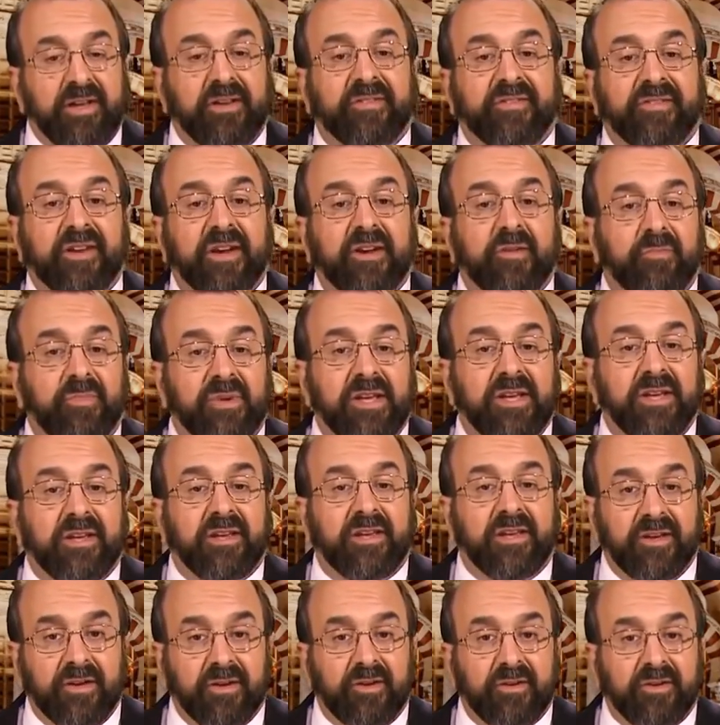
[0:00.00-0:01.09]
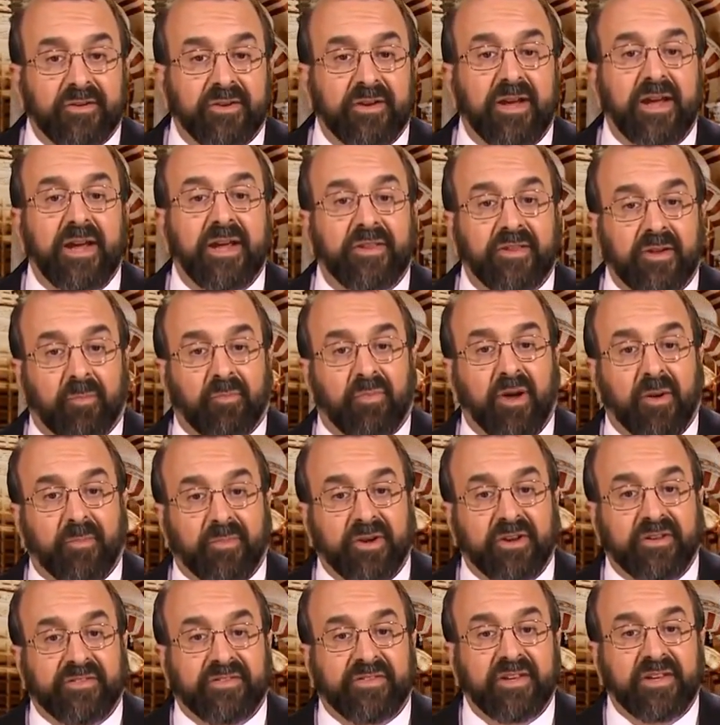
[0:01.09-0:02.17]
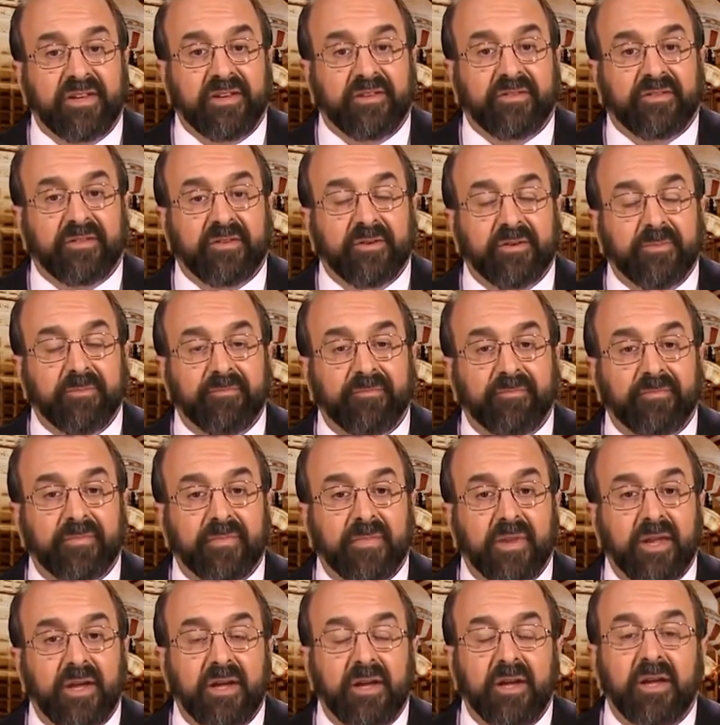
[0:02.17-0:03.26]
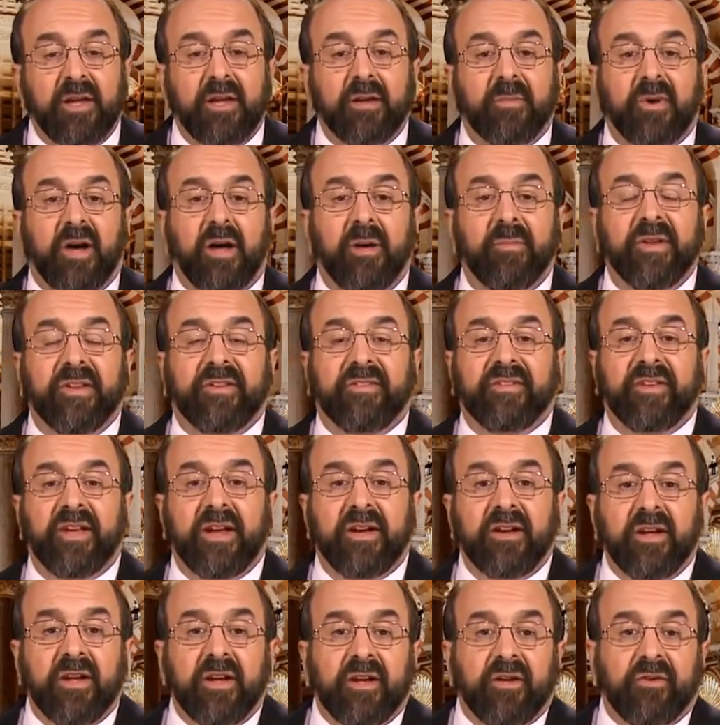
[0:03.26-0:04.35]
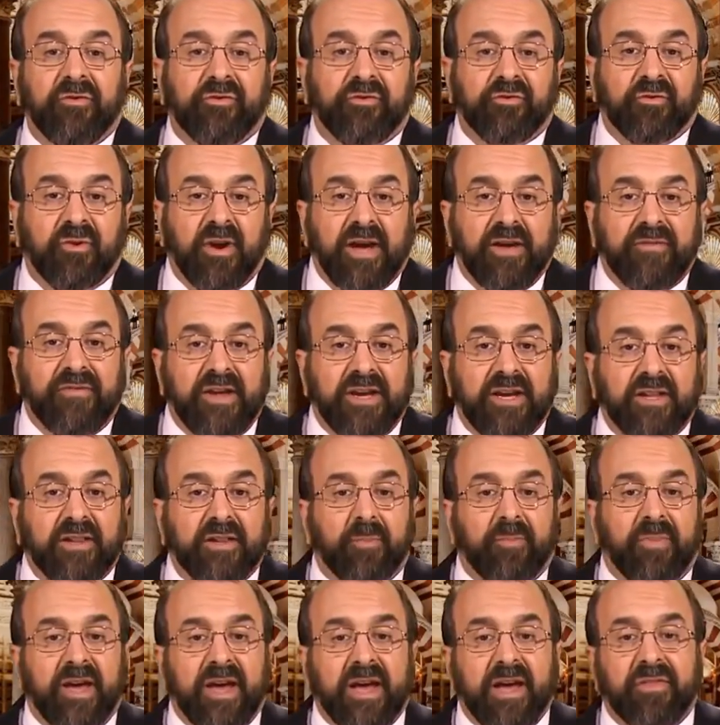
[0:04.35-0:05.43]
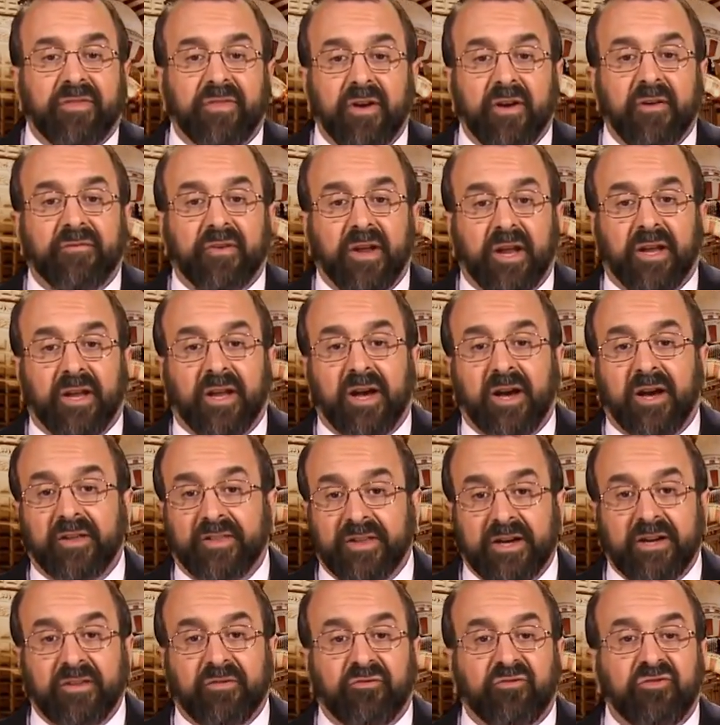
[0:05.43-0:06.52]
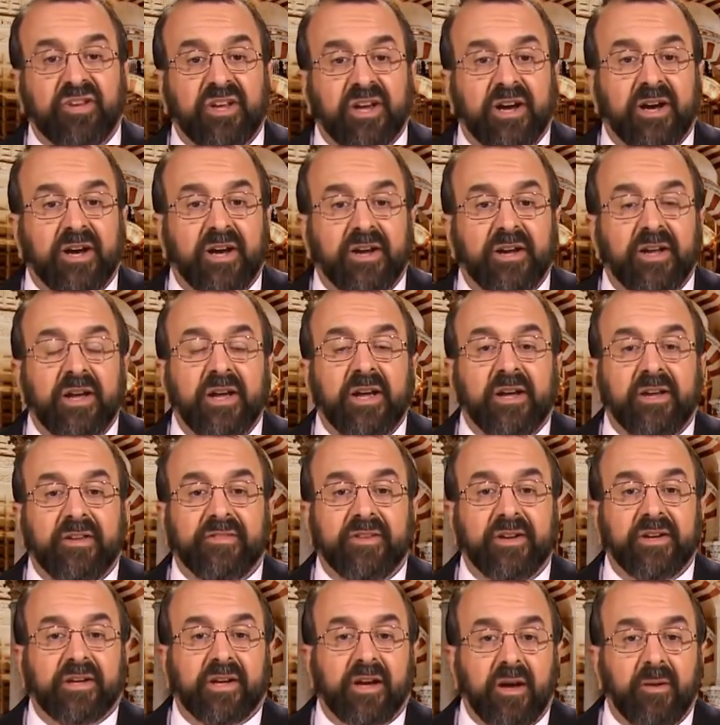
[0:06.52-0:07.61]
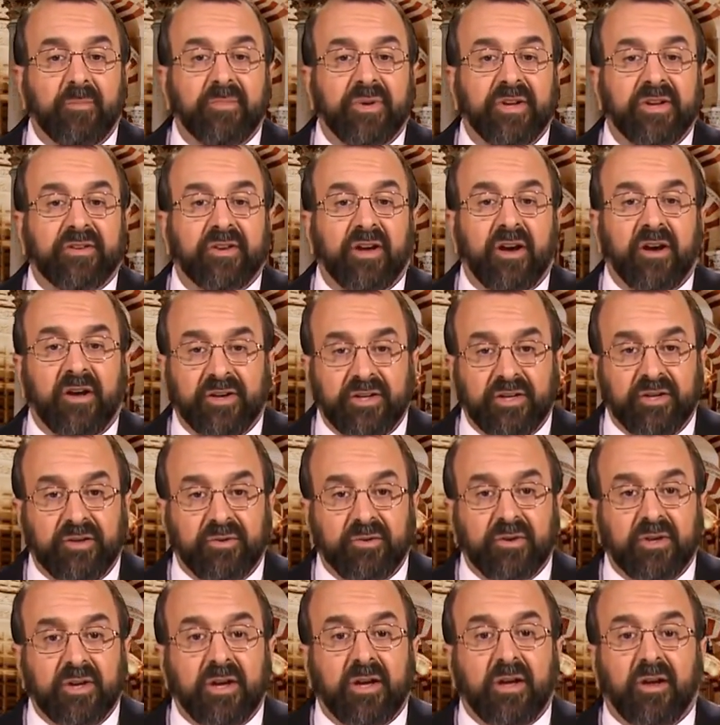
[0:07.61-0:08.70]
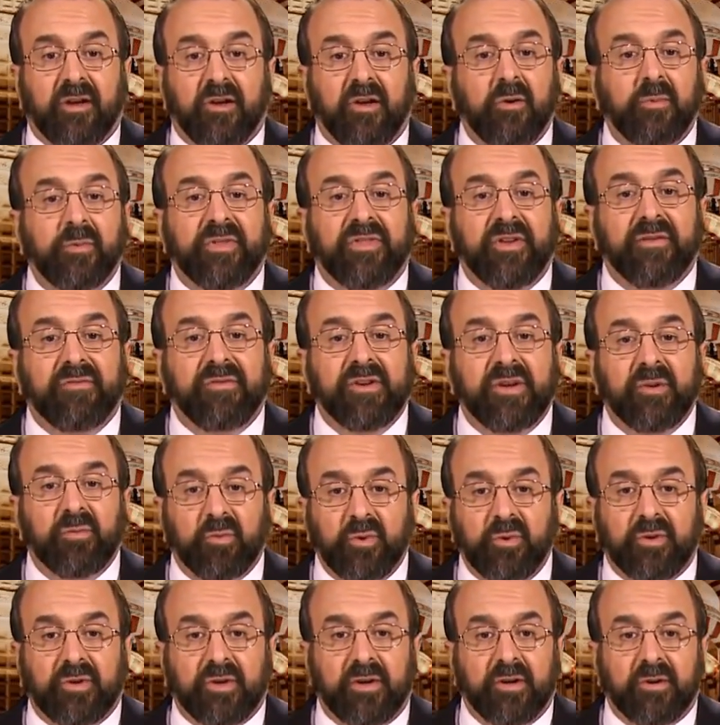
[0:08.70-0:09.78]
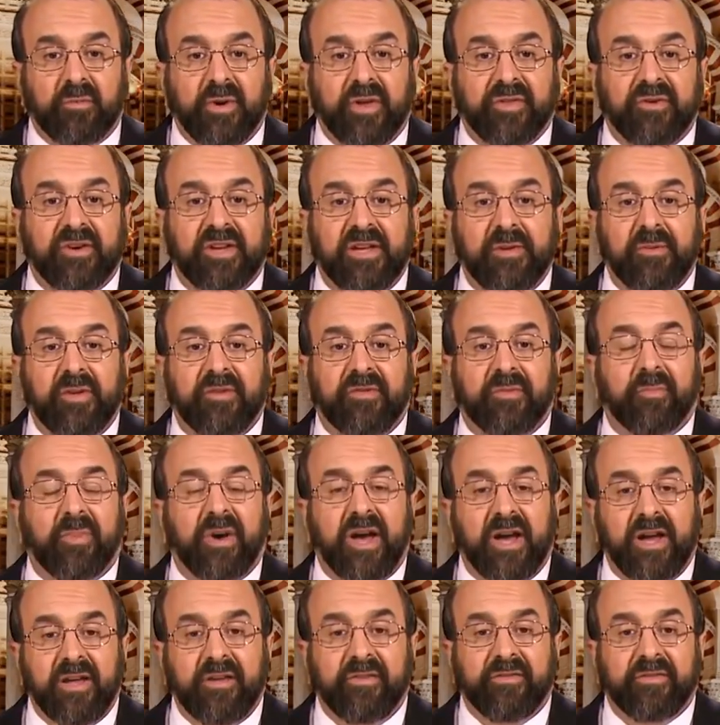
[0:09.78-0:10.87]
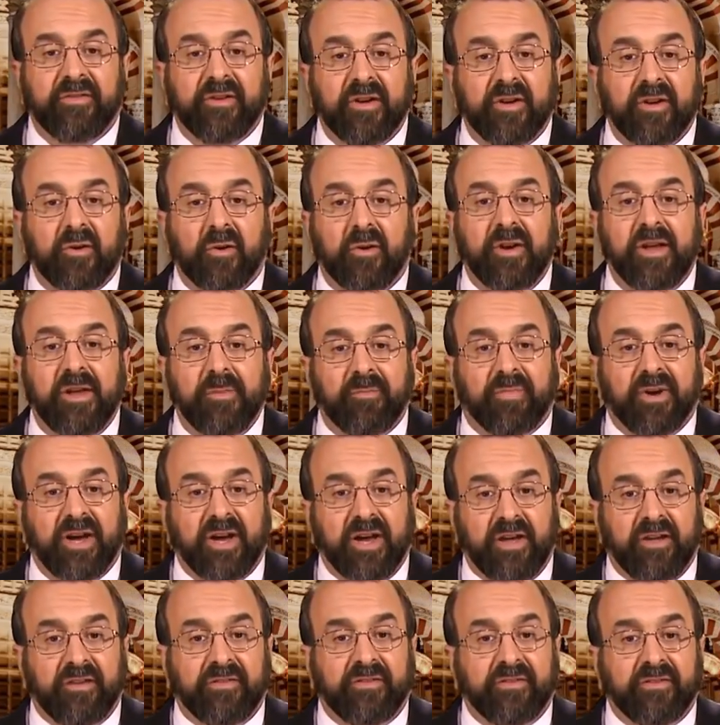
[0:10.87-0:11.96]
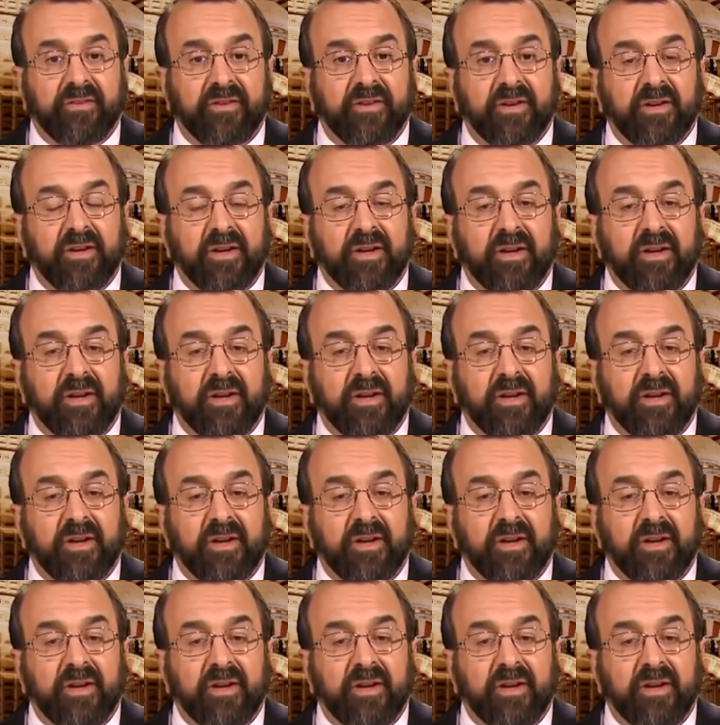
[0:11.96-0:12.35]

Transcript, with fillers: instead of being killed and their property seized. Muhammad said, "Striving in the path of Allah," that is jihad, "is incumbent on you, along with every ruler, whether he is pious or impious."